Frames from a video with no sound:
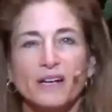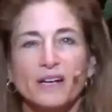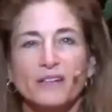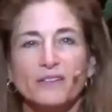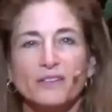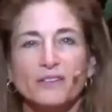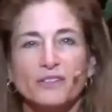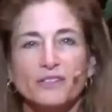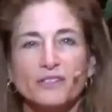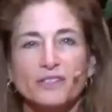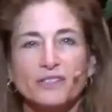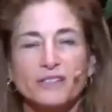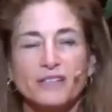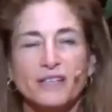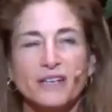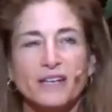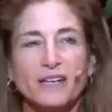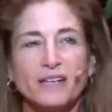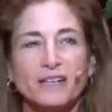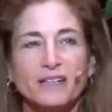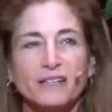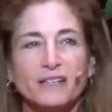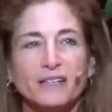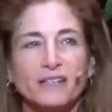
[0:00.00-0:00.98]

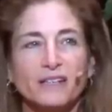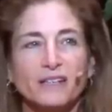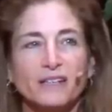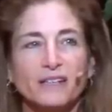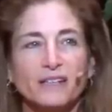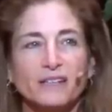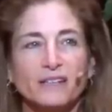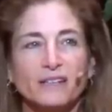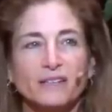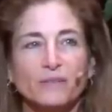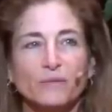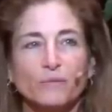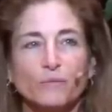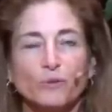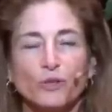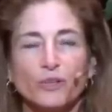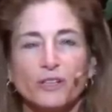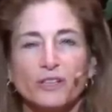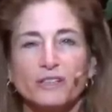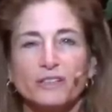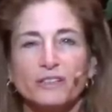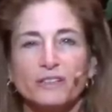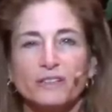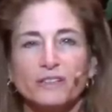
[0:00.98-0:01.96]
understanding
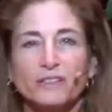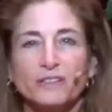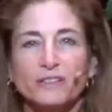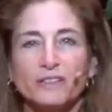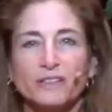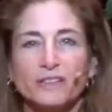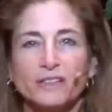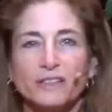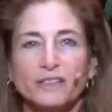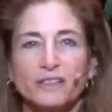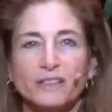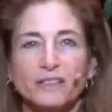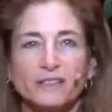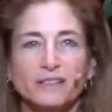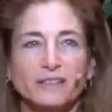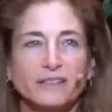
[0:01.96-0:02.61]
more clearly